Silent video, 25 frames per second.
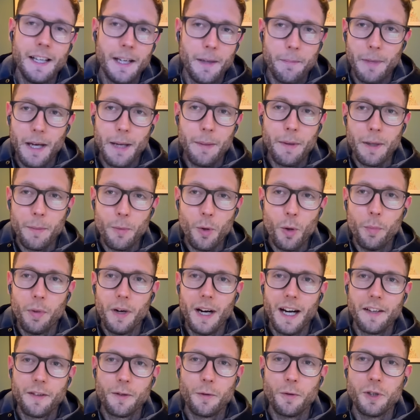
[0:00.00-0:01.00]
maybe a more
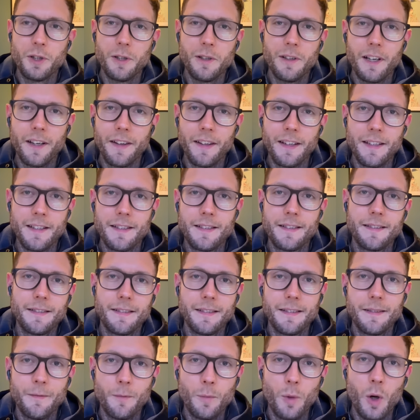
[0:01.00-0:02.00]
practical shoe like this
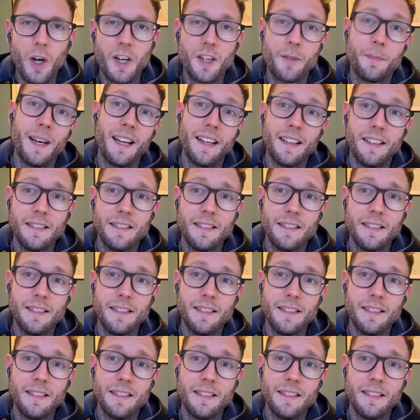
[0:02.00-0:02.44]
works better.